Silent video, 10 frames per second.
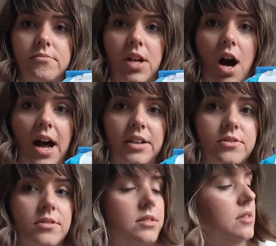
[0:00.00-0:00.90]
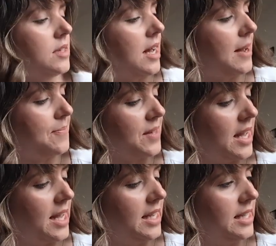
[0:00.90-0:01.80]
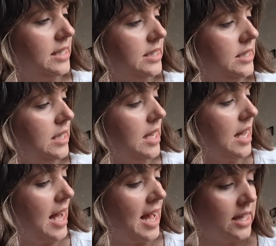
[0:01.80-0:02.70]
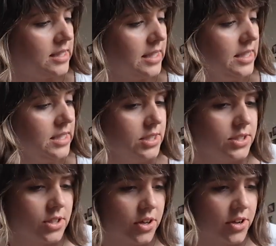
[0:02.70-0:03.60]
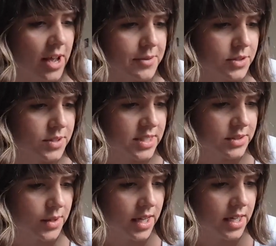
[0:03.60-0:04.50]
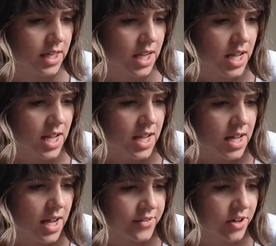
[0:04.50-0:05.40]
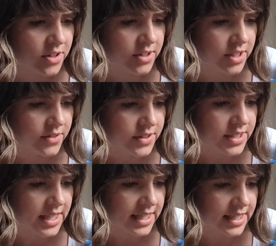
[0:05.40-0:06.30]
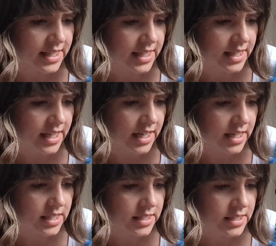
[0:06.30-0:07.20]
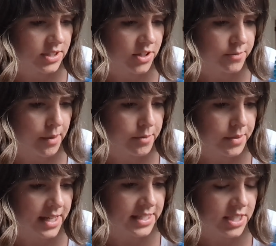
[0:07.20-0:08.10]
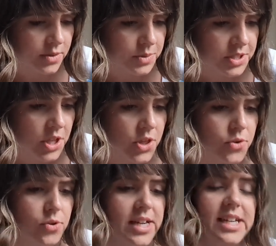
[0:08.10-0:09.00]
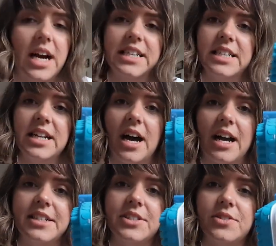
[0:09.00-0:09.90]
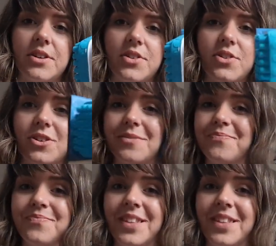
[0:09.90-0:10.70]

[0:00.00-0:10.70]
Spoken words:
the aisles in Aldi. So how much was this one? I've got the receipt here. So the bubble blaster was $3.99, so I thought,